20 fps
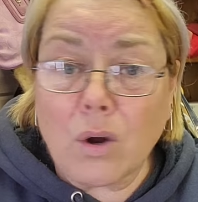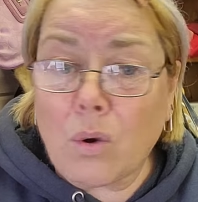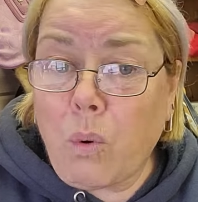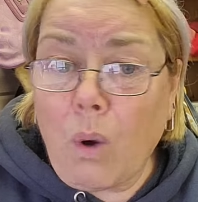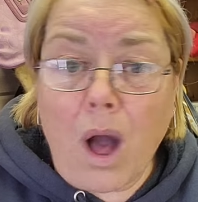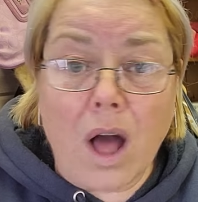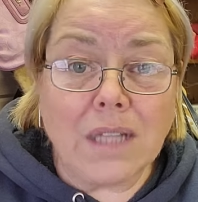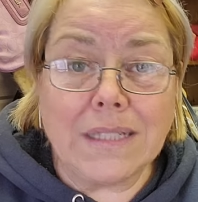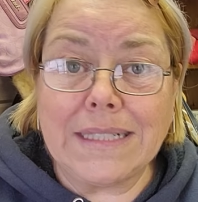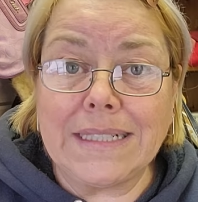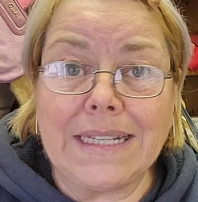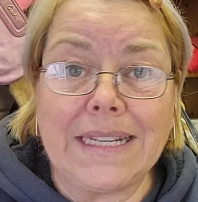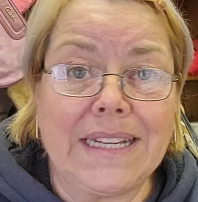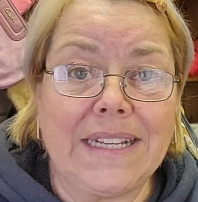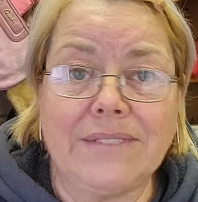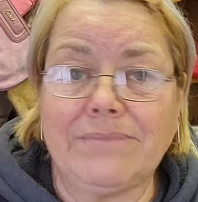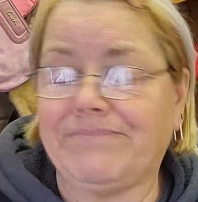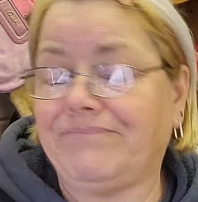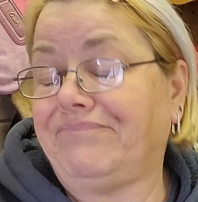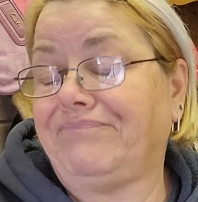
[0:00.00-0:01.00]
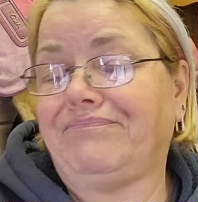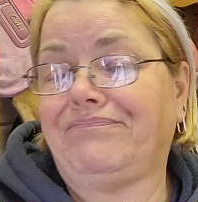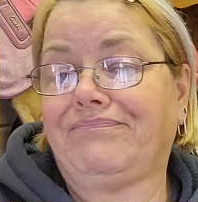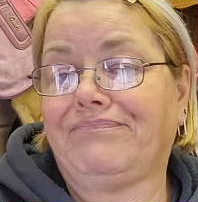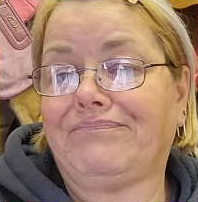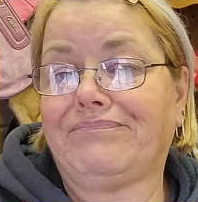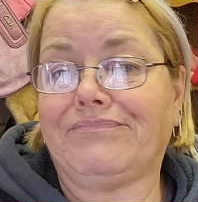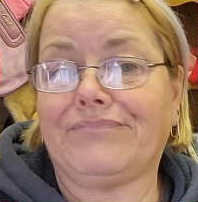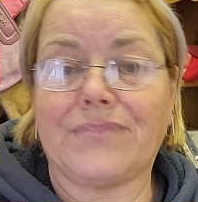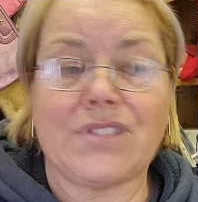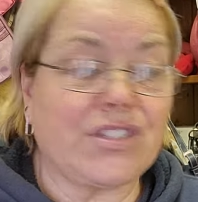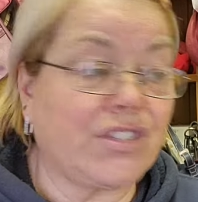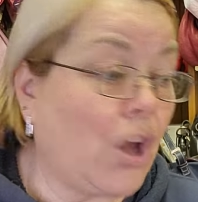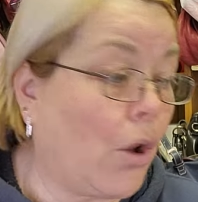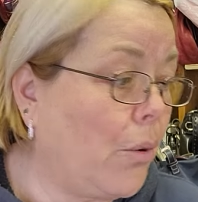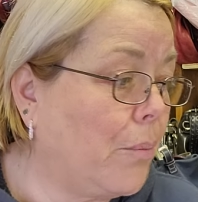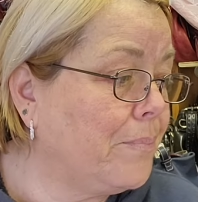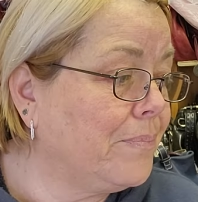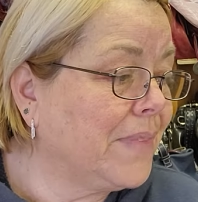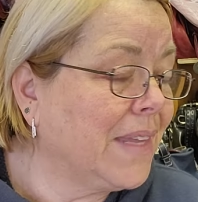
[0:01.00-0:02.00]
quality.
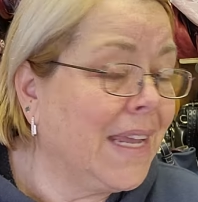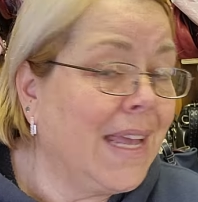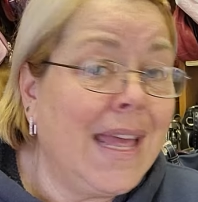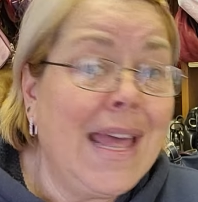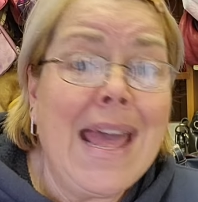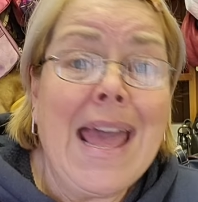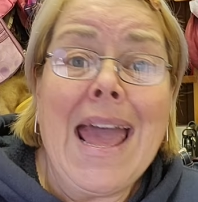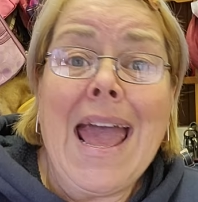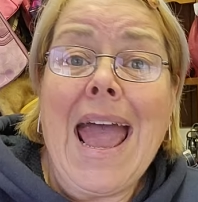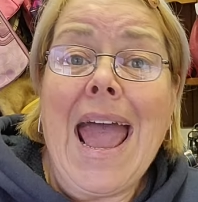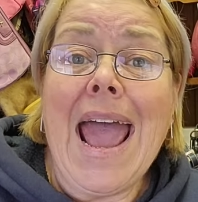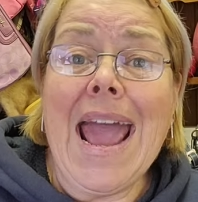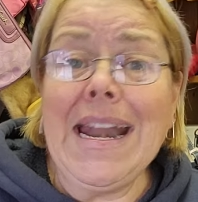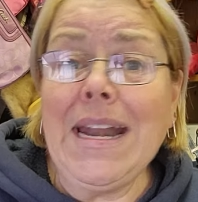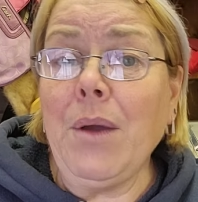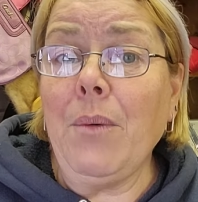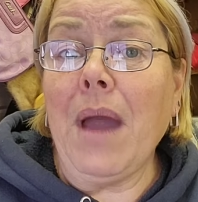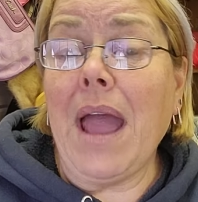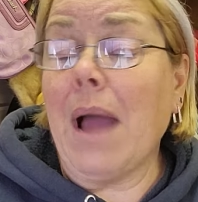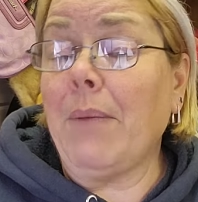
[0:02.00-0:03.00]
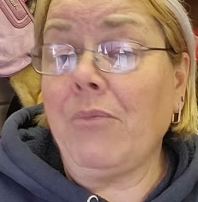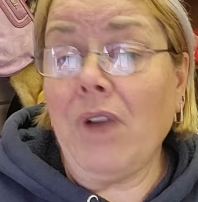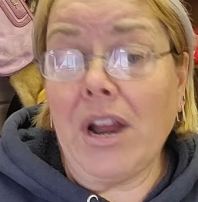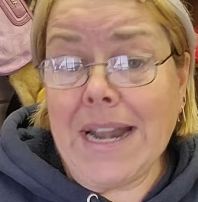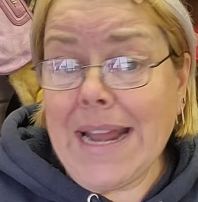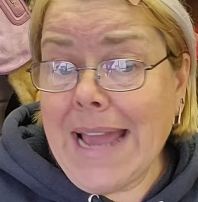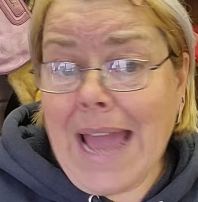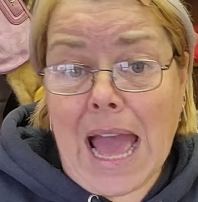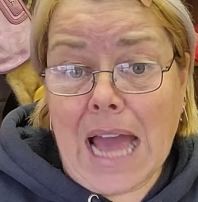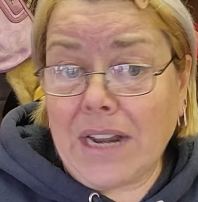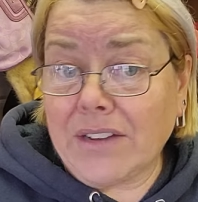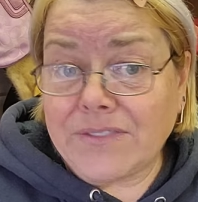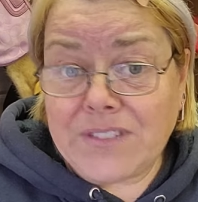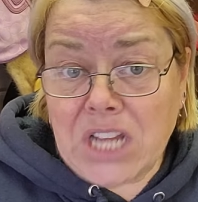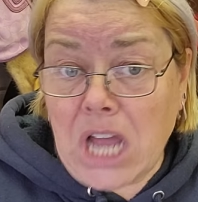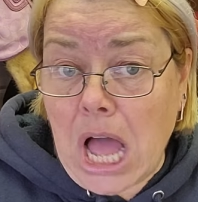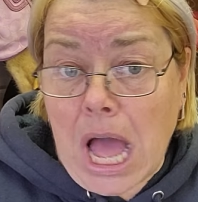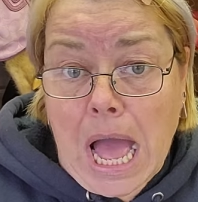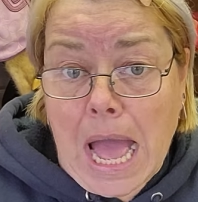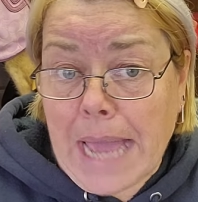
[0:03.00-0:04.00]
So anyway, I'm running out of
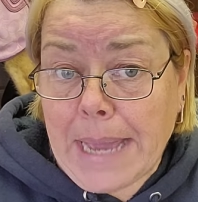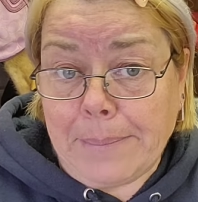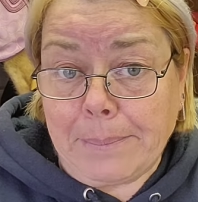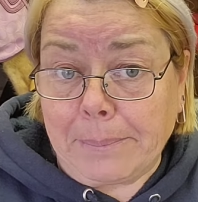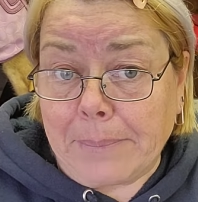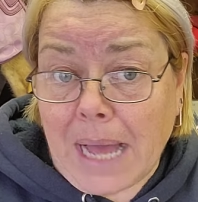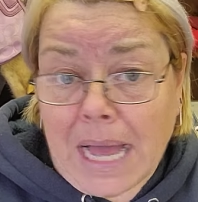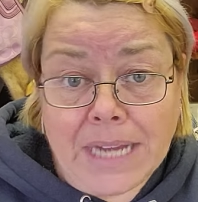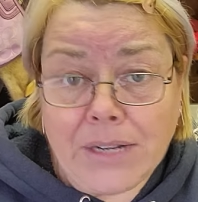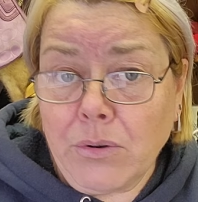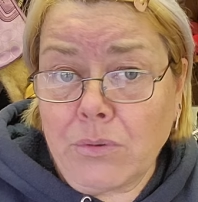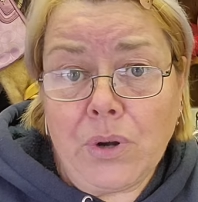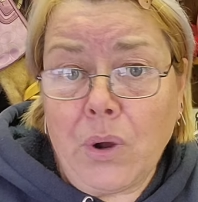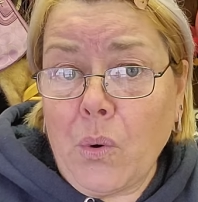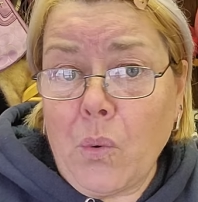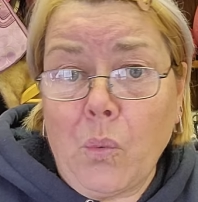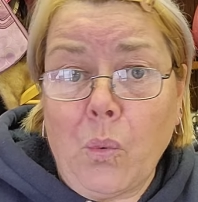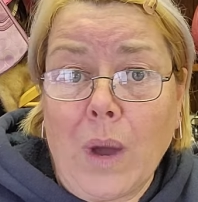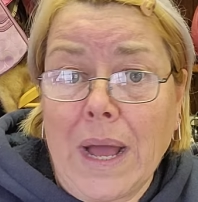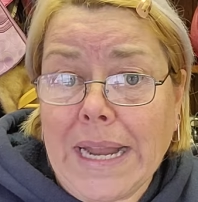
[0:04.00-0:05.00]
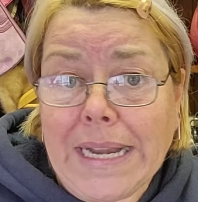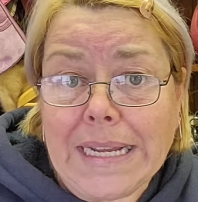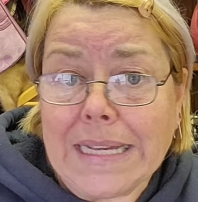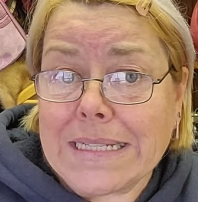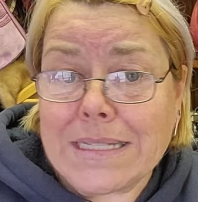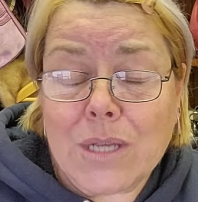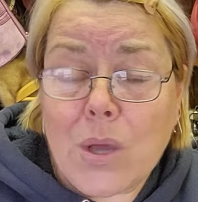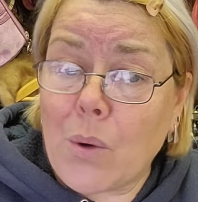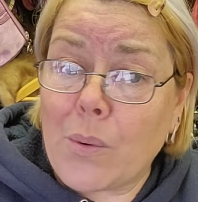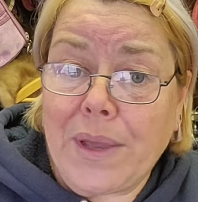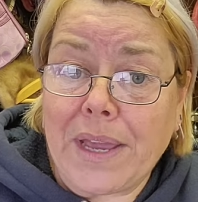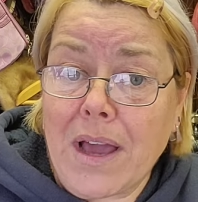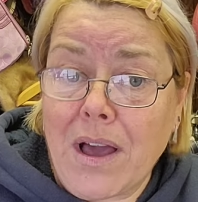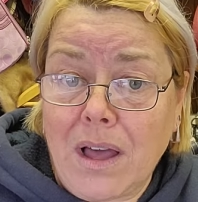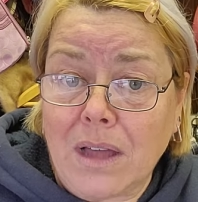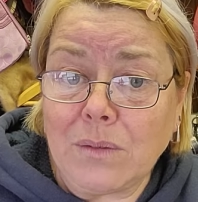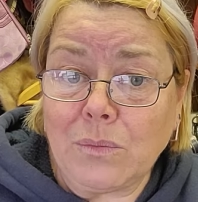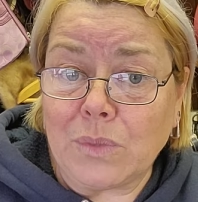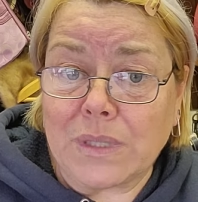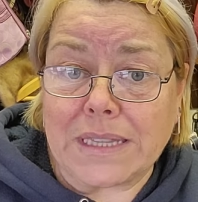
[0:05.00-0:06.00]
time. I don't know what is going
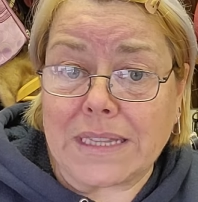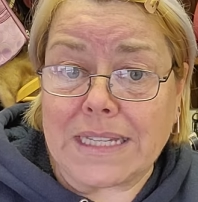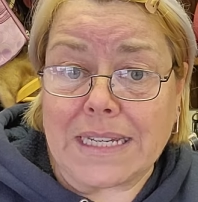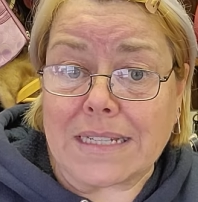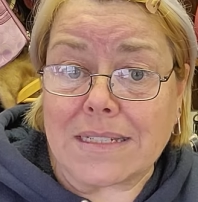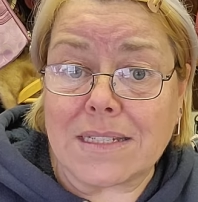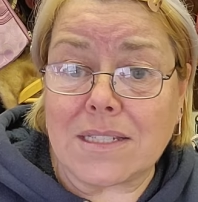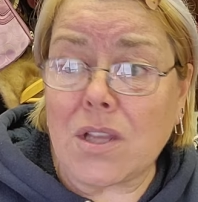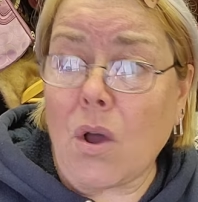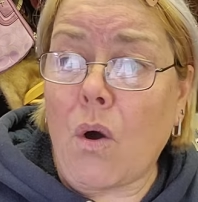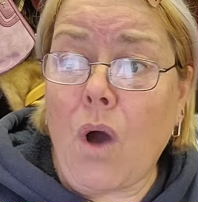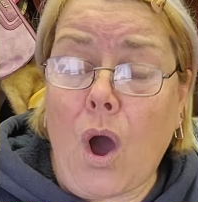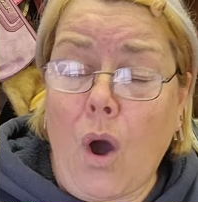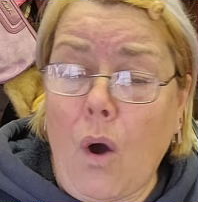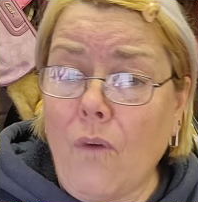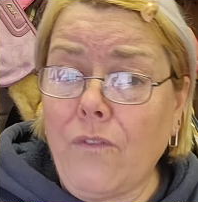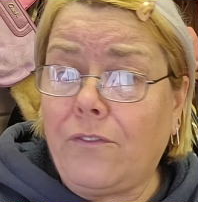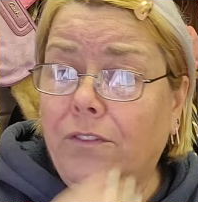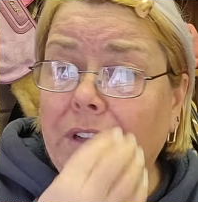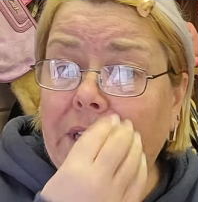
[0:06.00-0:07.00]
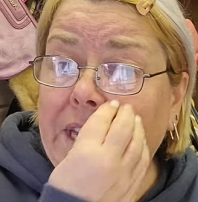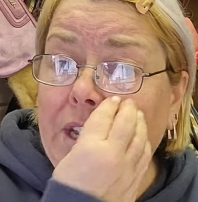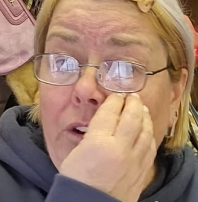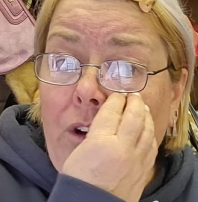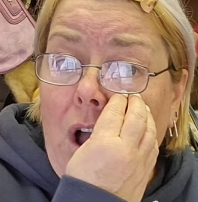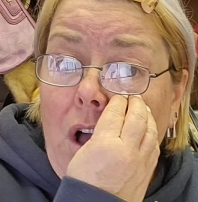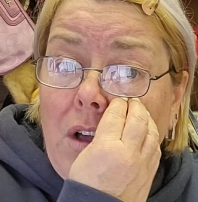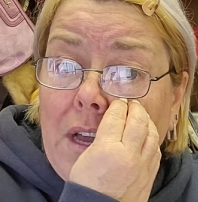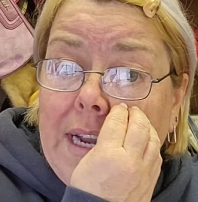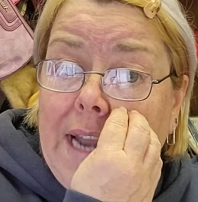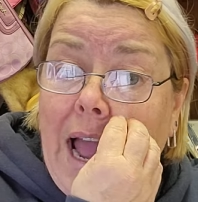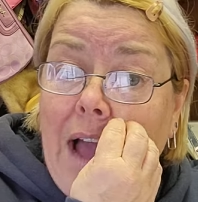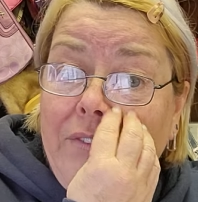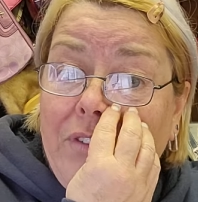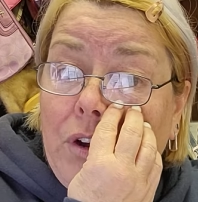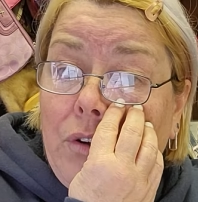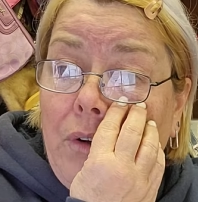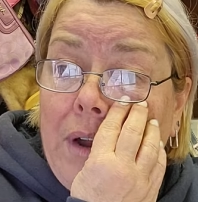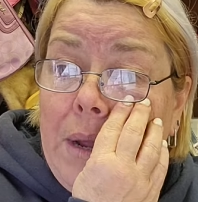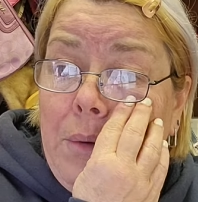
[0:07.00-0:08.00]
on with this. So hopefully you're all going to have a
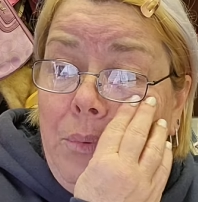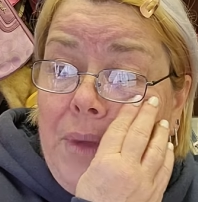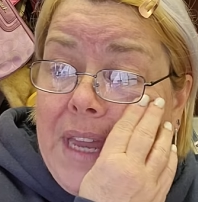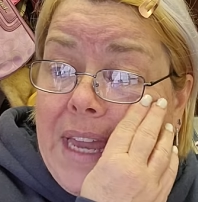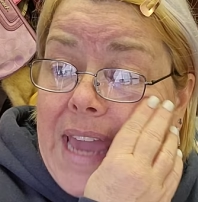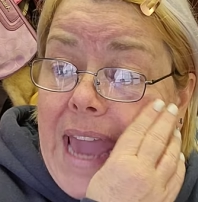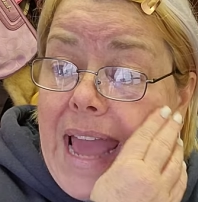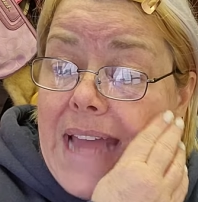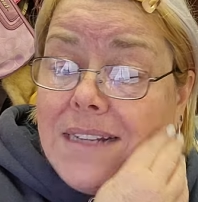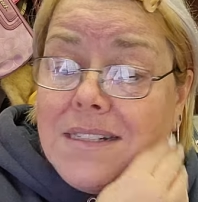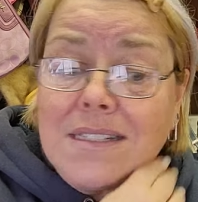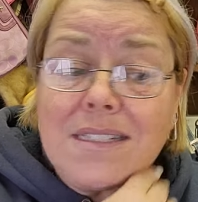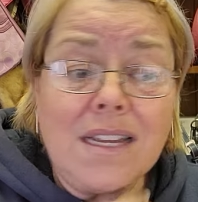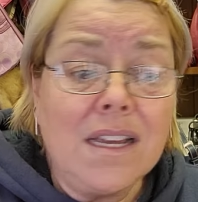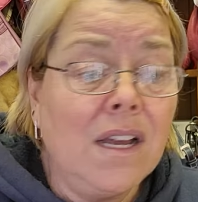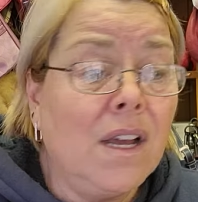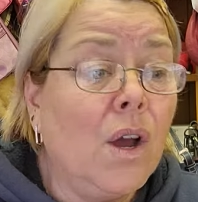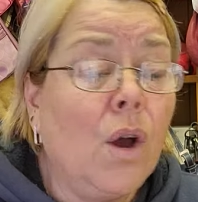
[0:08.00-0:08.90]
great weekend.